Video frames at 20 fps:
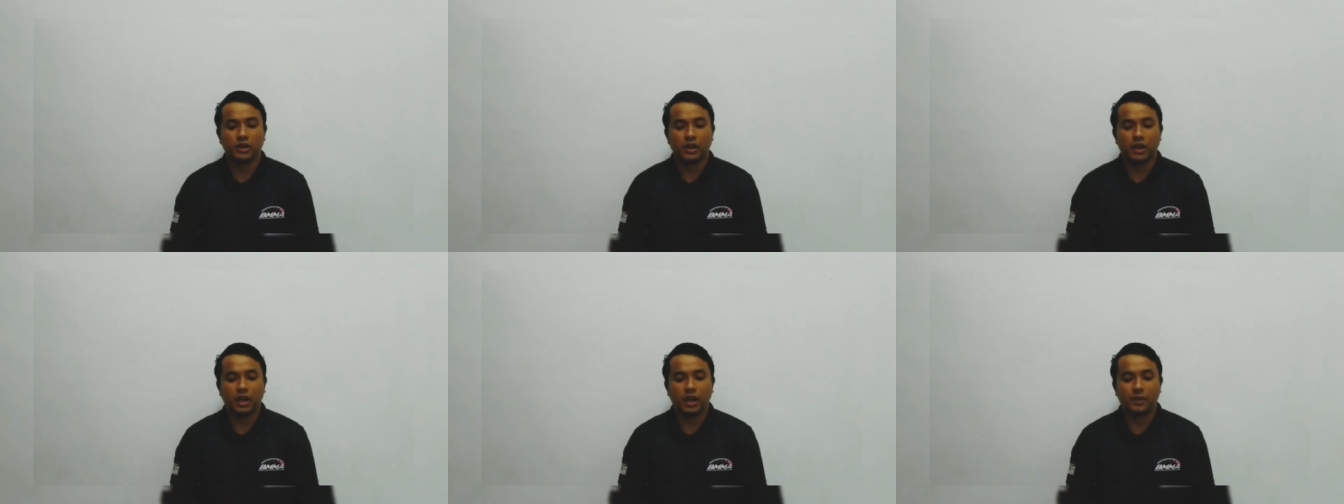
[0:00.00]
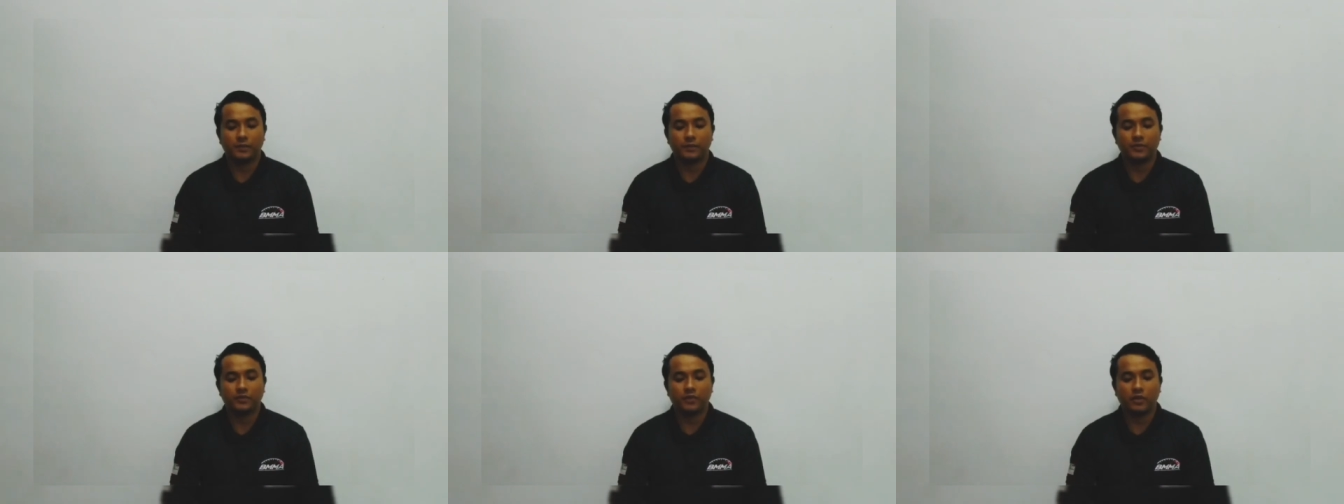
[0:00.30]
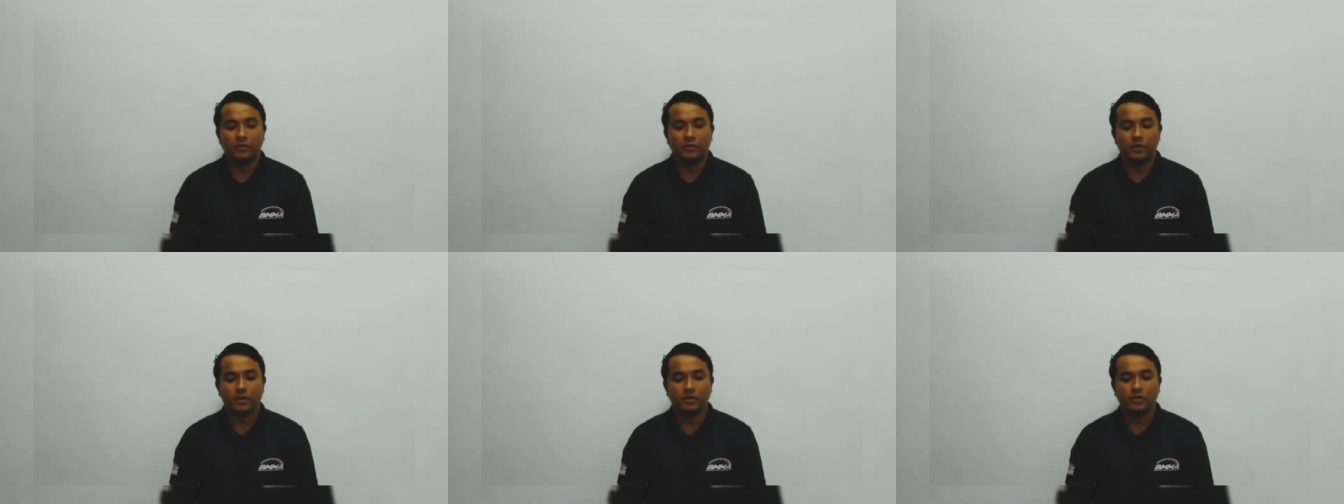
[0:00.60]
and
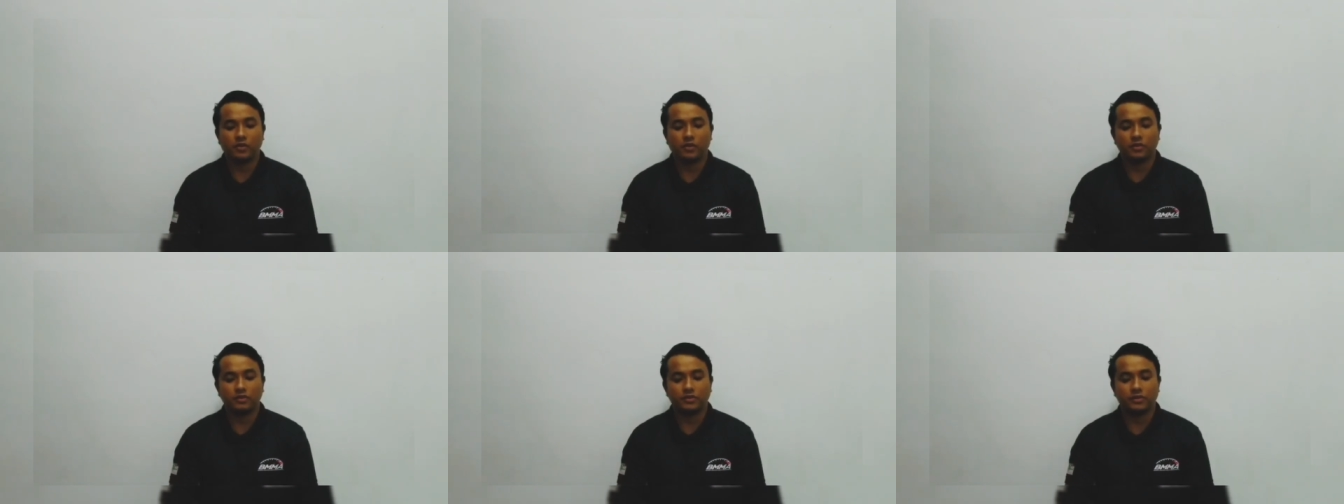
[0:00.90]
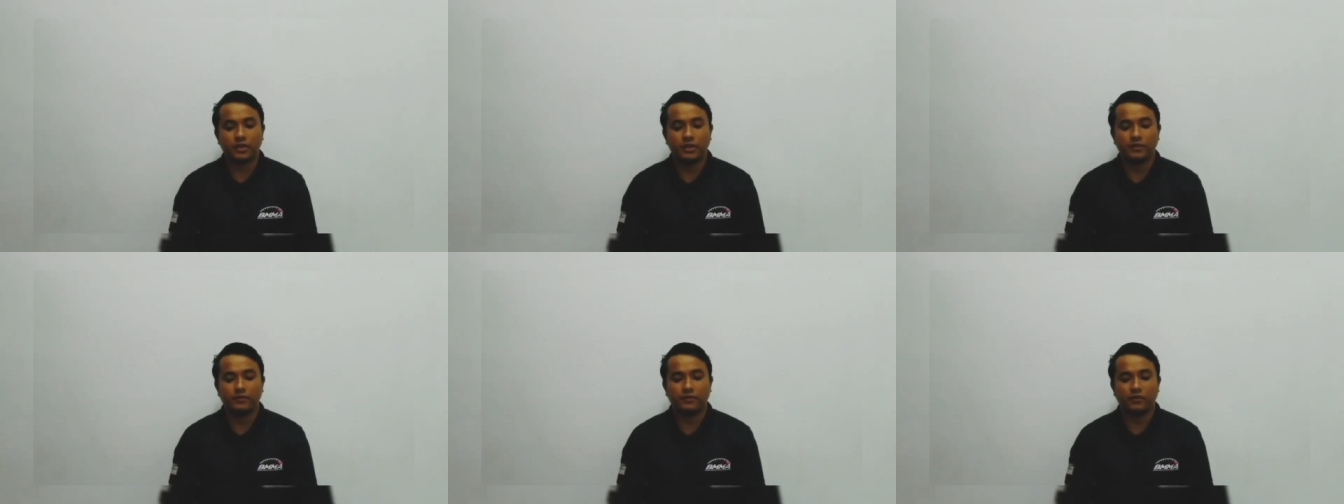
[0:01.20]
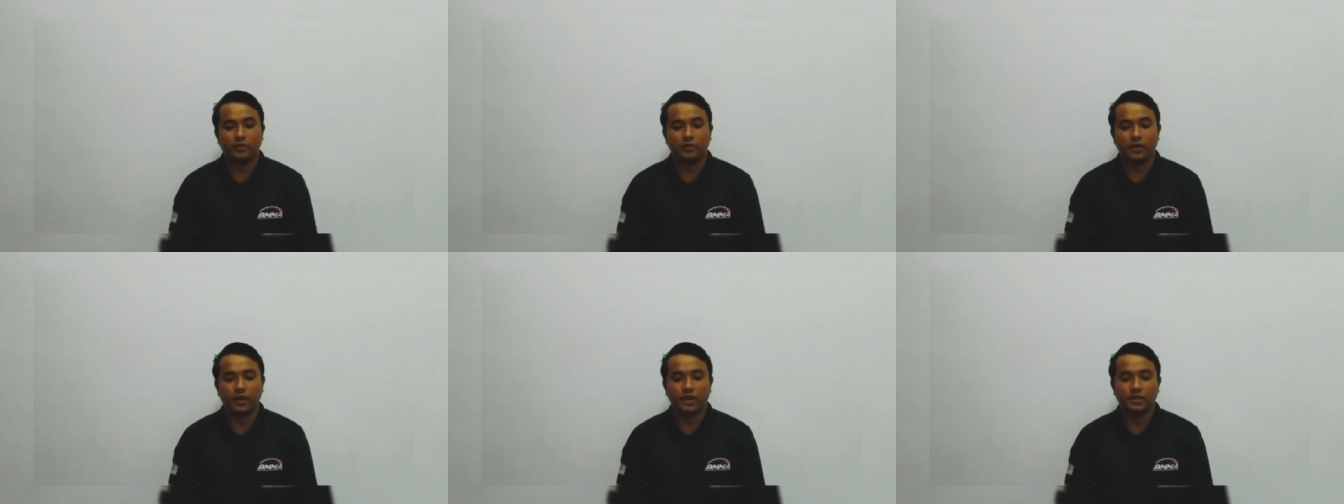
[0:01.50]
performance constraint
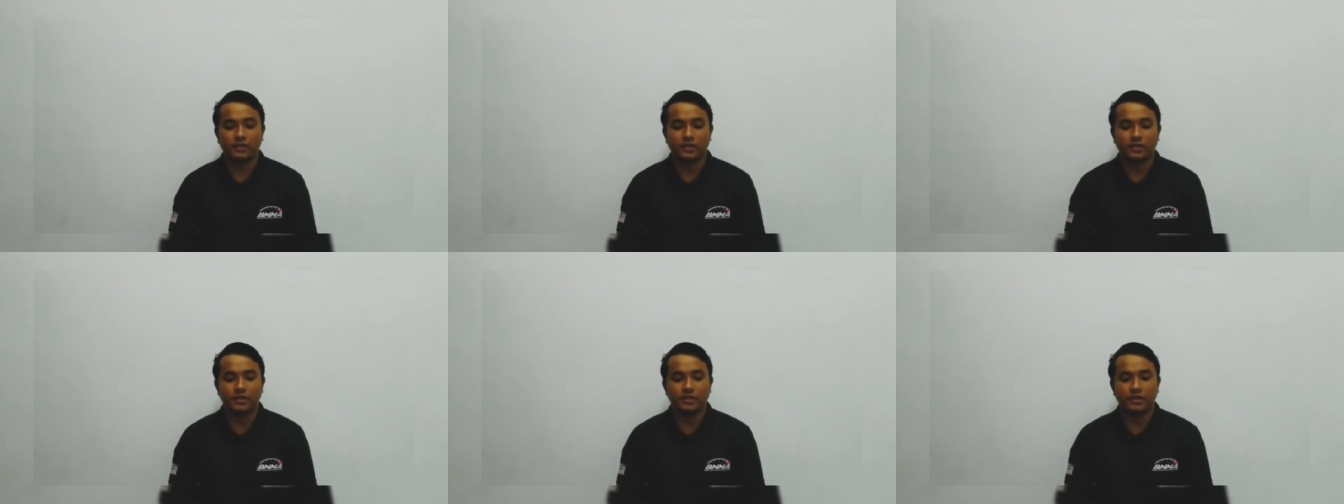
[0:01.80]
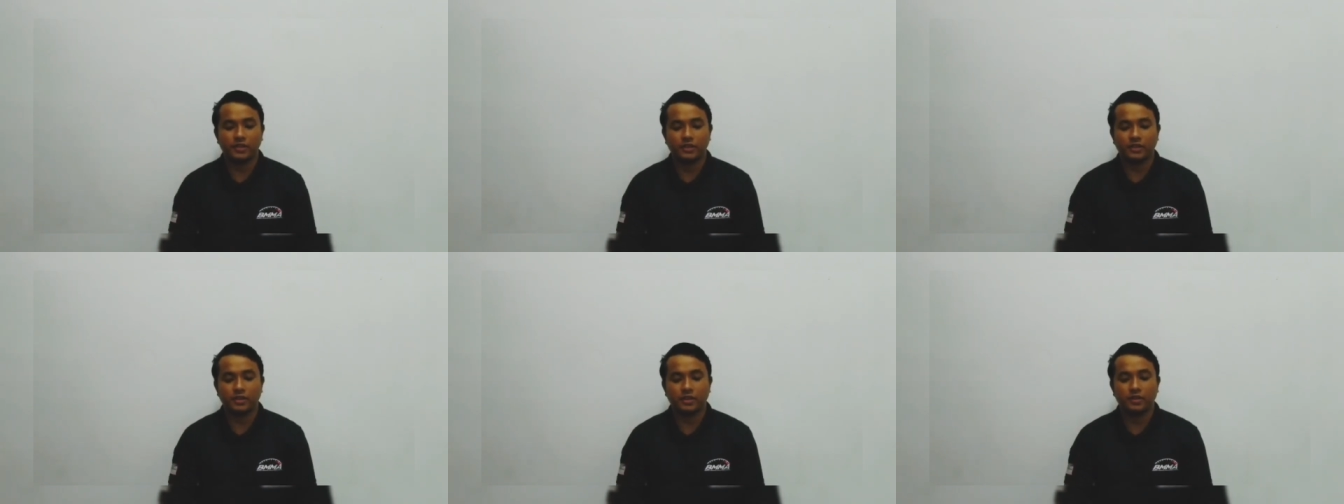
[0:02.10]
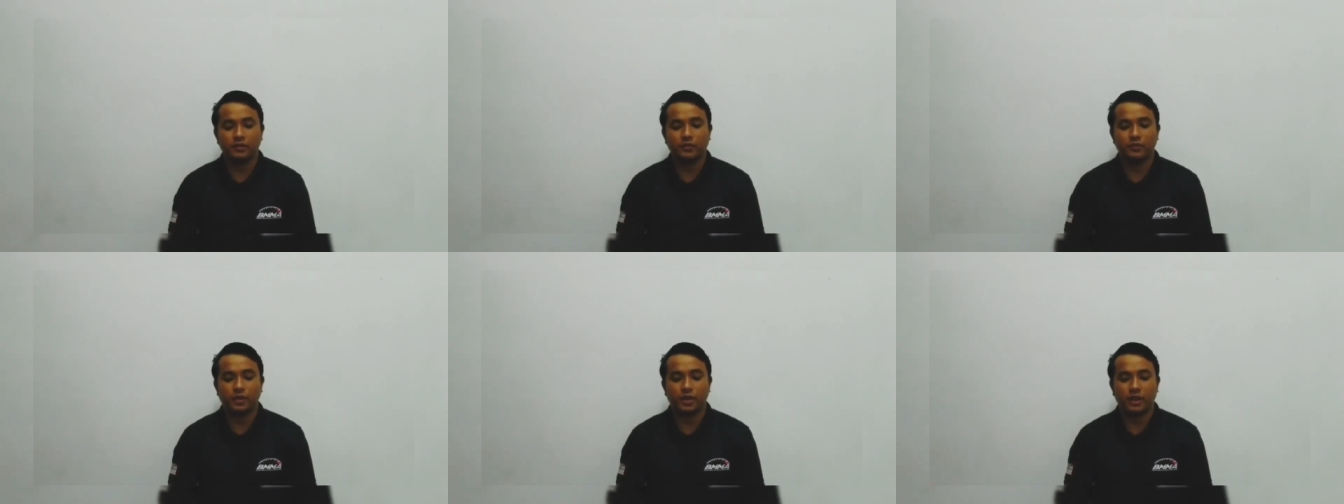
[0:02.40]
for SC
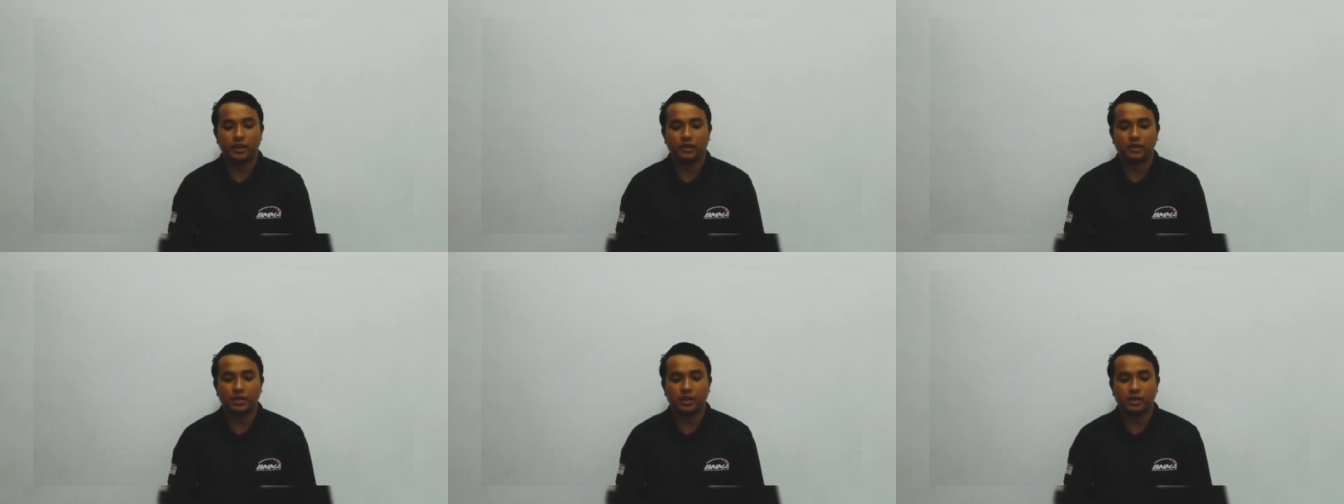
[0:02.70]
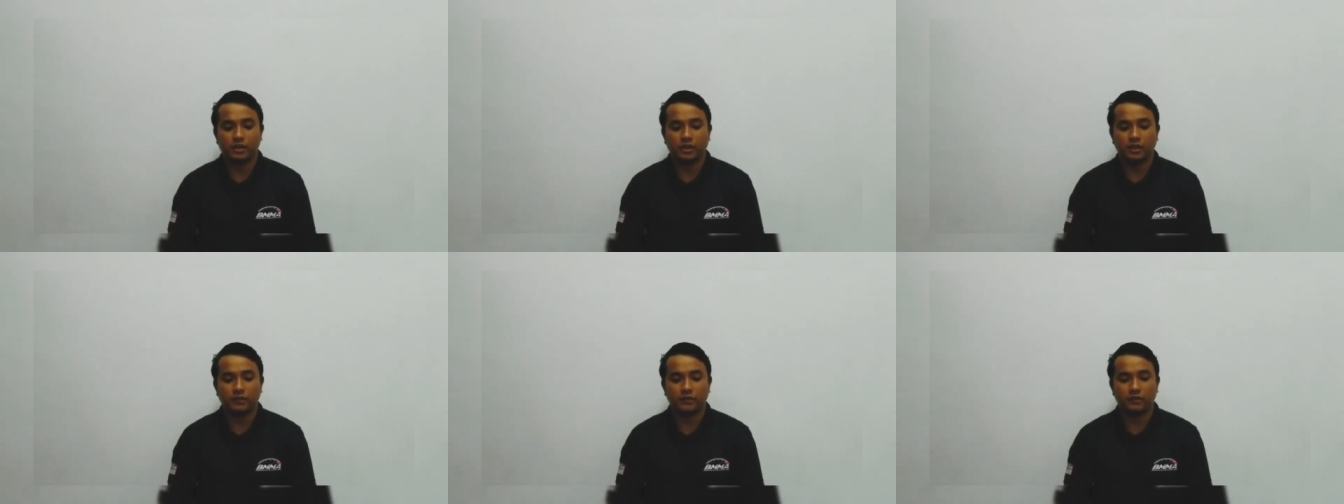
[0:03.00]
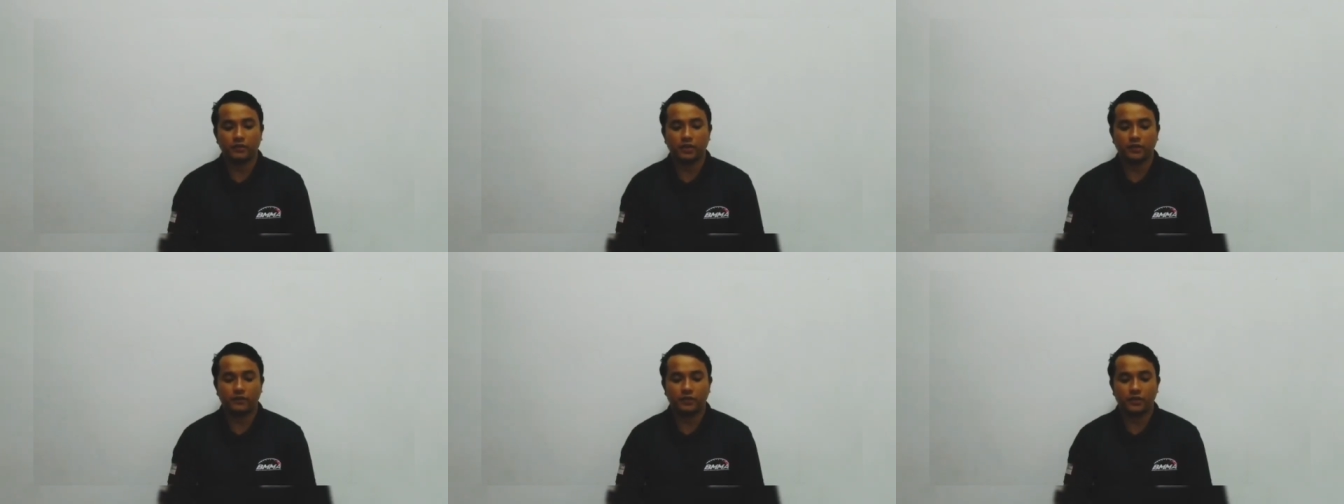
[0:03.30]
system with alternative
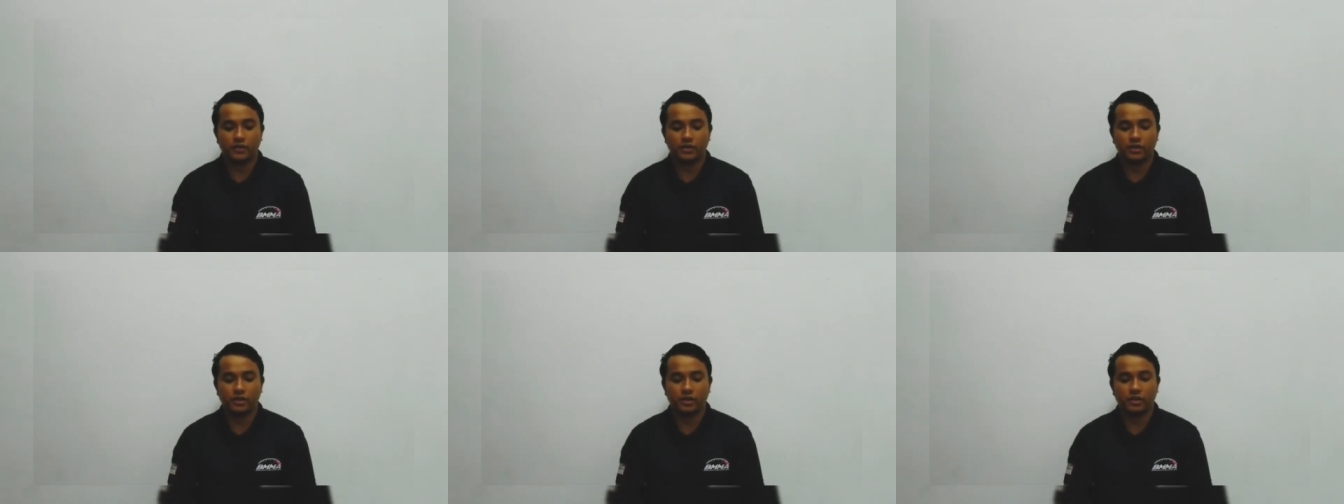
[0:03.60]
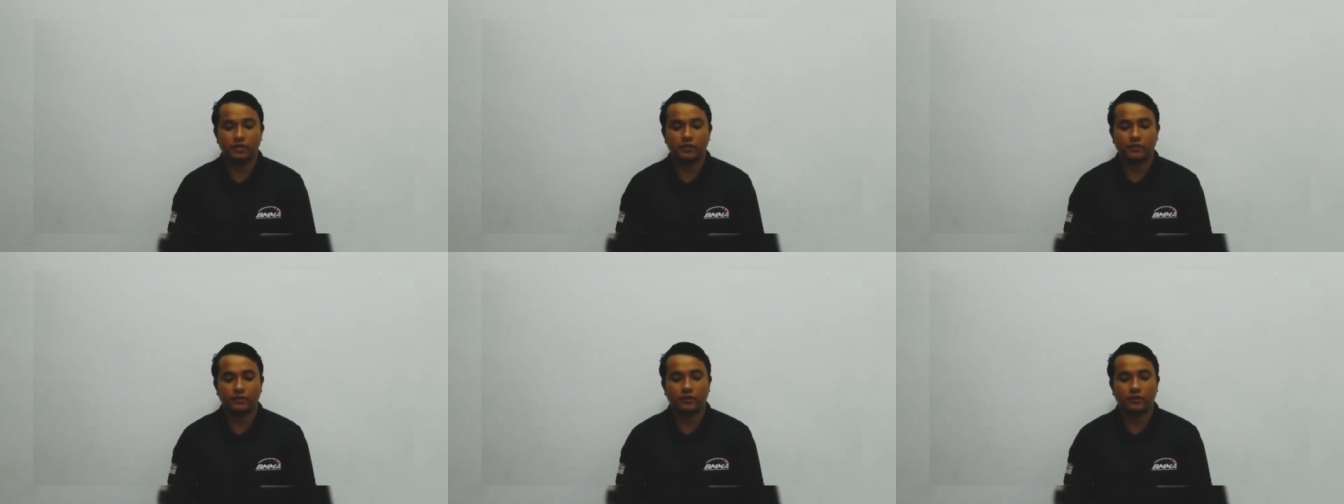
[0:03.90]
refrigerant